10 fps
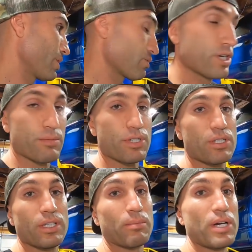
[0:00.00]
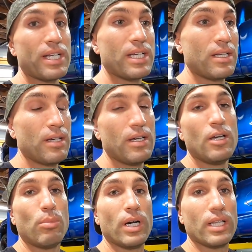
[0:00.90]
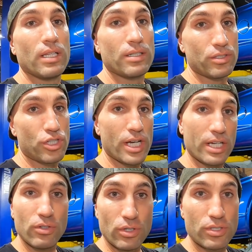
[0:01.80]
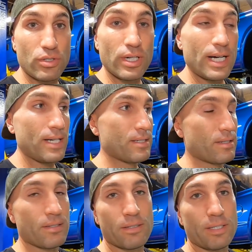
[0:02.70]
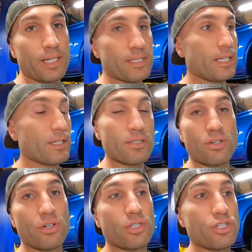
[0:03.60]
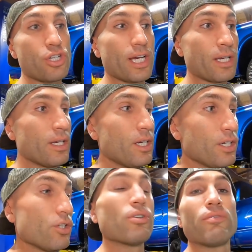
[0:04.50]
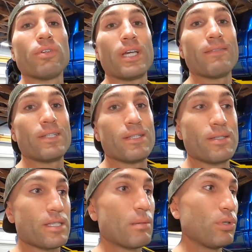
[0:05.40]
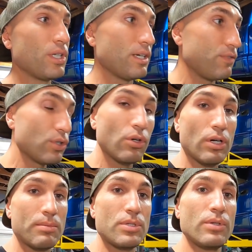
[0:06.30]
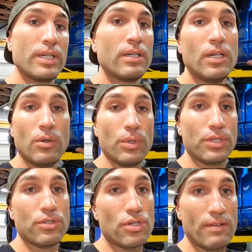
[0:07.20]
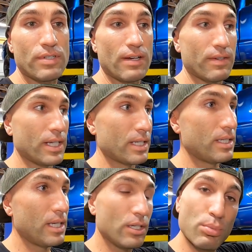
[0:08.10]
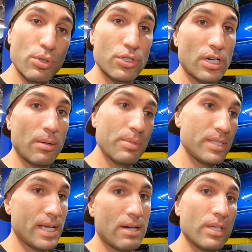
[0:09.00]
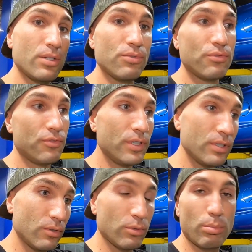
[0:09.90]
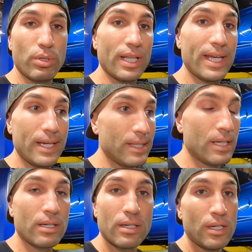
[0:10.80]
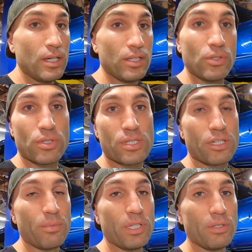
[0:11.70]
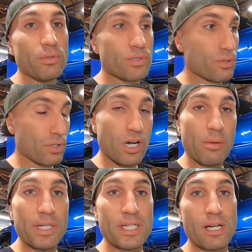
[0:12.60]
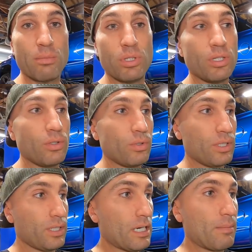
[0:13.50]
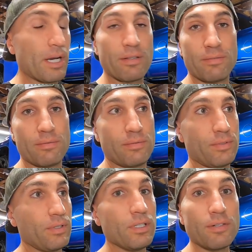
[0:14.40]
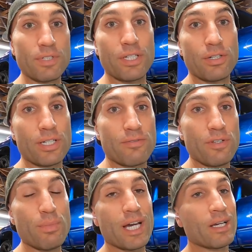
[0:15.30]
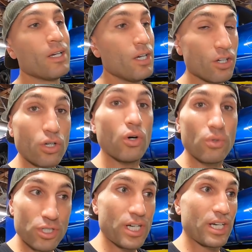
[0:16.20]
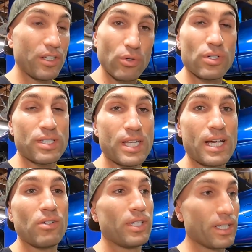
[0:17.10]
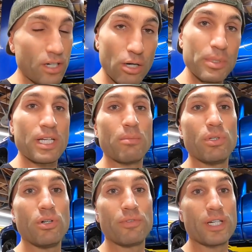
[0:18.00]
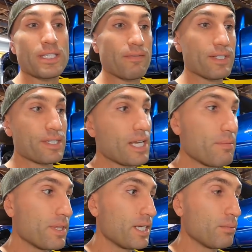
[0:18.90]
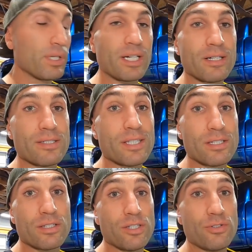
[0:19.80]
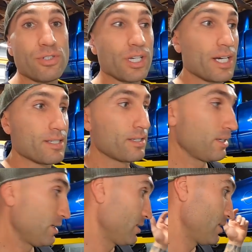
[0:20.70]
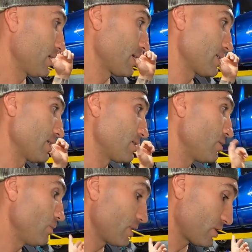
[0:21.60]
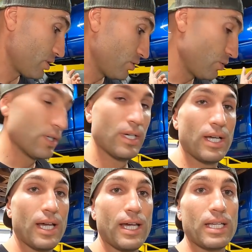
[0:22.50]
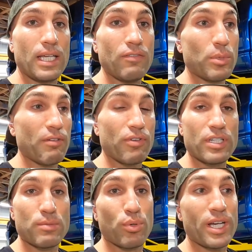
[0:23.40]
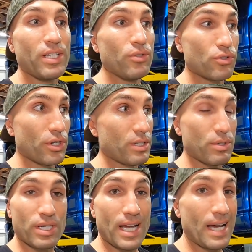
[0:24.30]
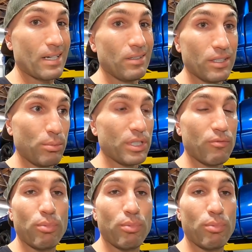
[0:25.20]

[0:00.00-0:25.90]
your transmission like mine did but check yours you guys like i said it doesn't hurt to check you don't even really have to disassemble it if you go up to it with your drive shaft connected and you push up and down and you feel play in there yours is going to be loose so comment down below um, i'd love to hear you guys feedback go check yours now and comment down below if you guys have the same thing because this is huge you guys like i said two out of two and even my friend's brand new transmission had a little bit of